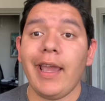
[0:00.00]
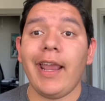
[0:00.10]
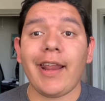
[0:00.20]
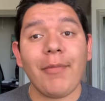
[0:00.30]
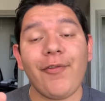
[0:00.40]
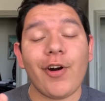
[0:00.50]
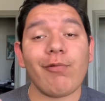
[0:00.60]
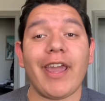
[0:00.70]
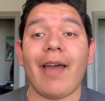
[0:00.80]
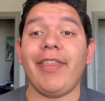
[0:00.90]
In number four,
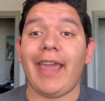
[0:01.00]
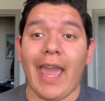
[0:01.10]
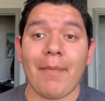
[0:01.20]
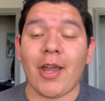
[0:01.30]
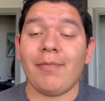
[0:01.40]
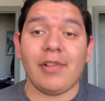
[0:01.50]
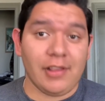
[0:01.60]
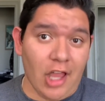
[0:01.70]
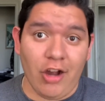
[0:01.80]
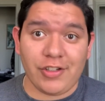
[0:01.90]
we have the Encom
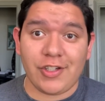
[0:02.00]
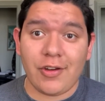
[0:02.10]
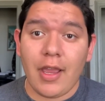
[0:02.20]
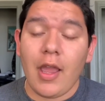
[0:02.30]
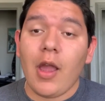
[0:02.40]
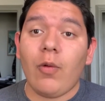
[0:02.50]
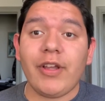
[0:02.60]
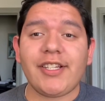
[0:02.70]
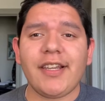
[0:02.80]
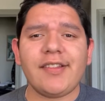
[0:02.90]
Lounge,
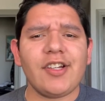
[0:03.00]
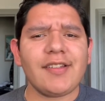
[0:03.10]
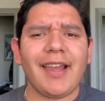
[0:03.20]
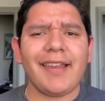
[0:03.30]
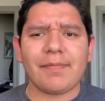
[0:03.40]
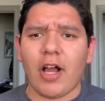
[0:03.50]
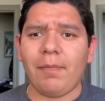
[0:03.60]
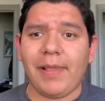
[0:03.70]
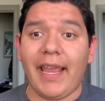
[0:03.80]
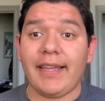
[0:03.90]
which is just a
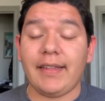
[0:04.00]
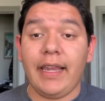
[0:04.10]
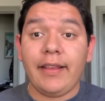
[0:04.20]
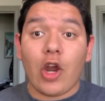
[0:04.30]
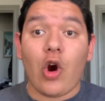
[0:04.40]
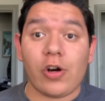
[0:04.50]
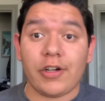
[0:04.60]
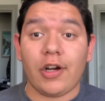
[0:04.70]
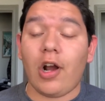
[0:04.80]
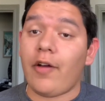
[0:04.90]
small place in the
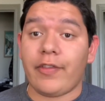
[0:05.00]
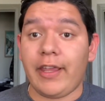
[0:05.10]
corner of